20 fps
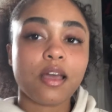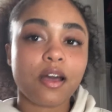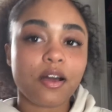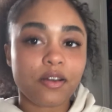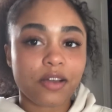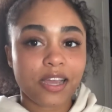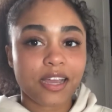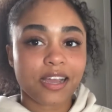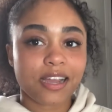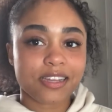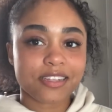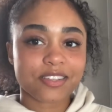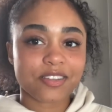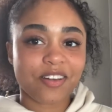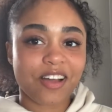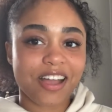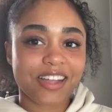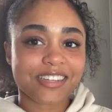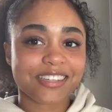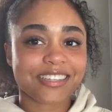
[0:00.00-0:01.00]
okay guys so
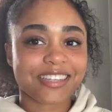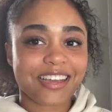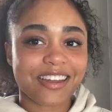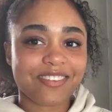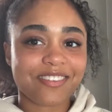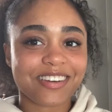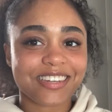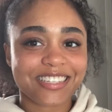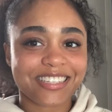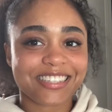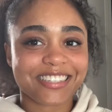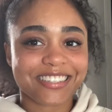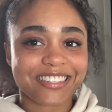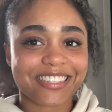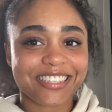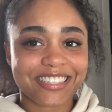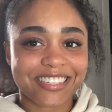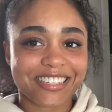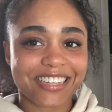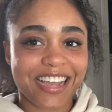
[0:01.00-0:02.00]
i just kind of want to still
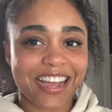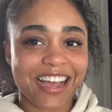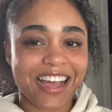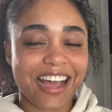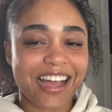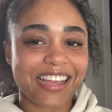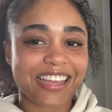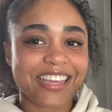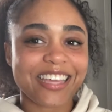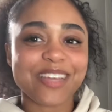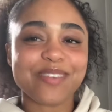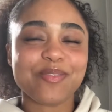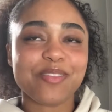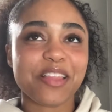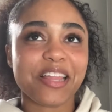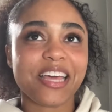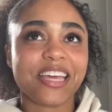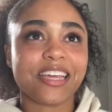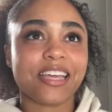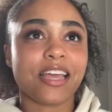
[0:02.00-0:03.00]
chit chat i keep
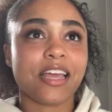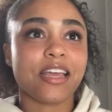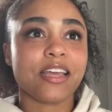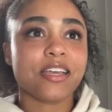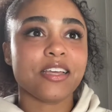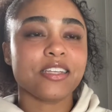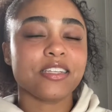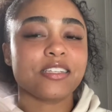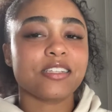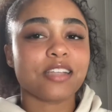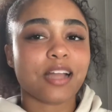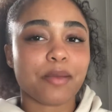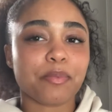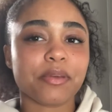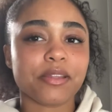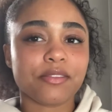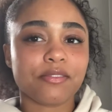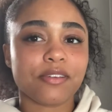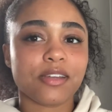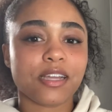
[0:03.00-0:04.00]
like
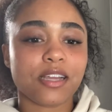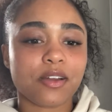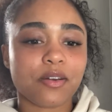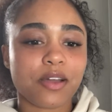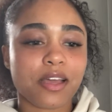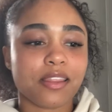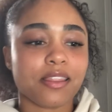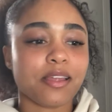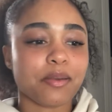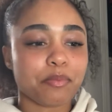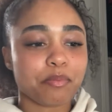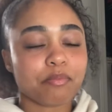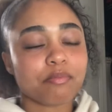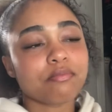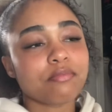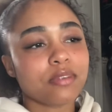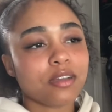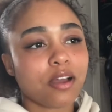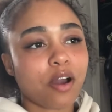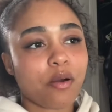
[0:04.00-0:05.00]
stopping the video and then
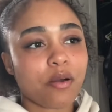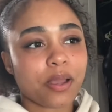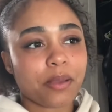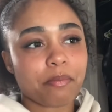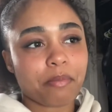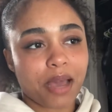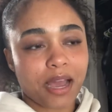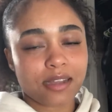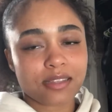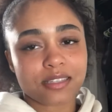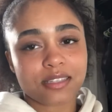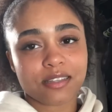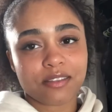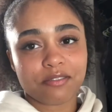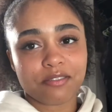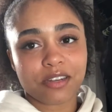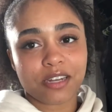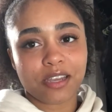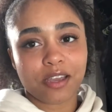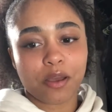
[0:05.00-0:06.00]
going back to the
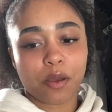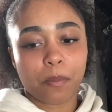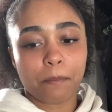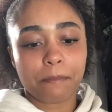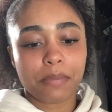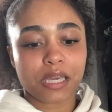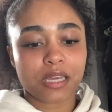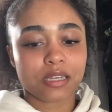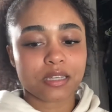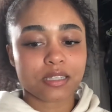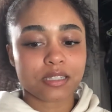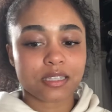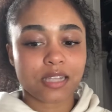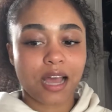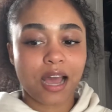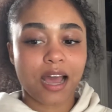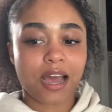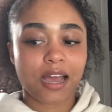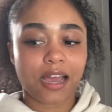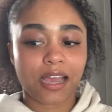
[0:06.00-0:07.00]
video because
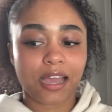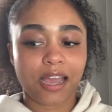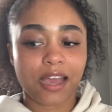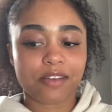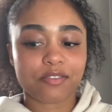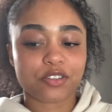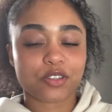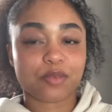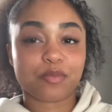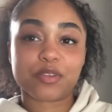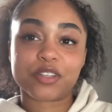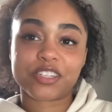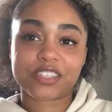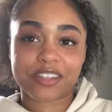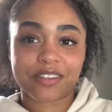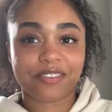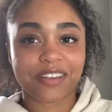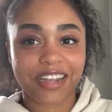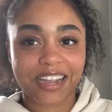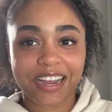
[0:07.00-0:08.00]
i have so much
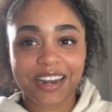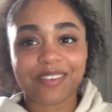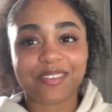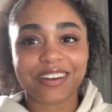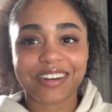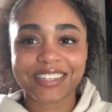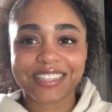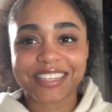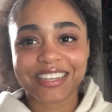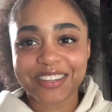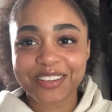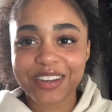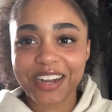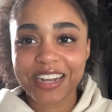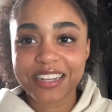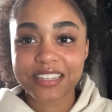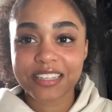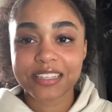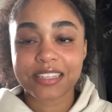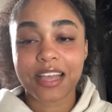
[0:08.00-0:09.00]
stuff i kind of want to tell you
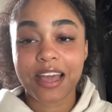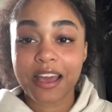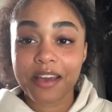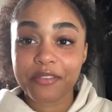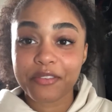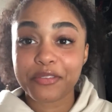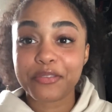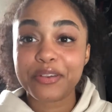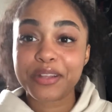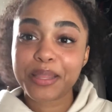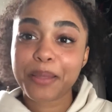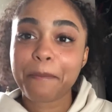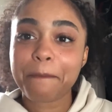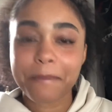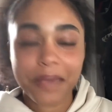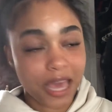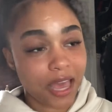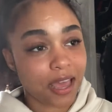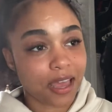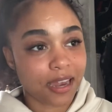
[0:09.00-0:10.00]
guys because i haven't really
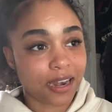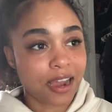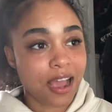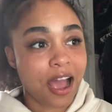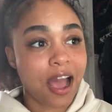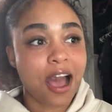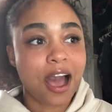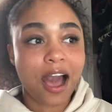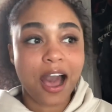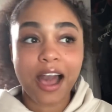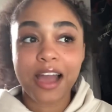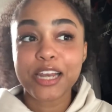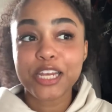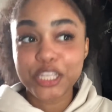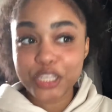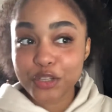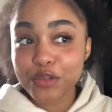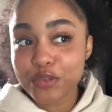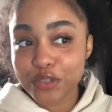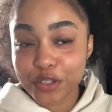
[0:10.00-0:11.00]
been on
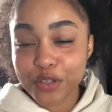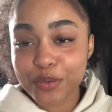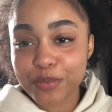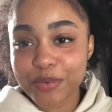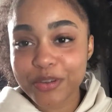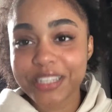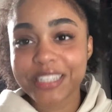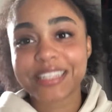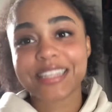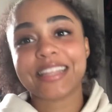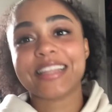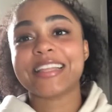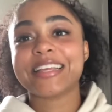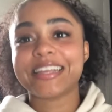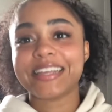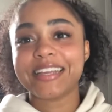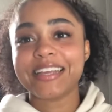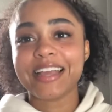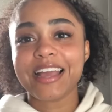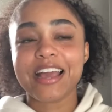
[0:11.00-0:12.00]
youtube
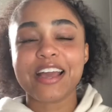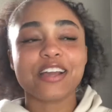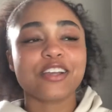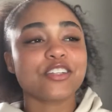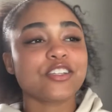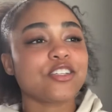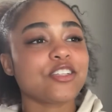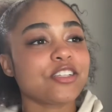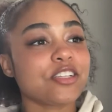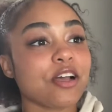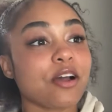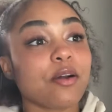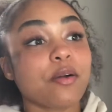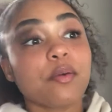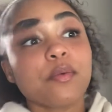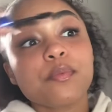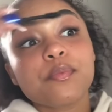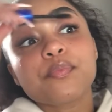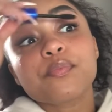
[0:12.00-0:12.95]
recently so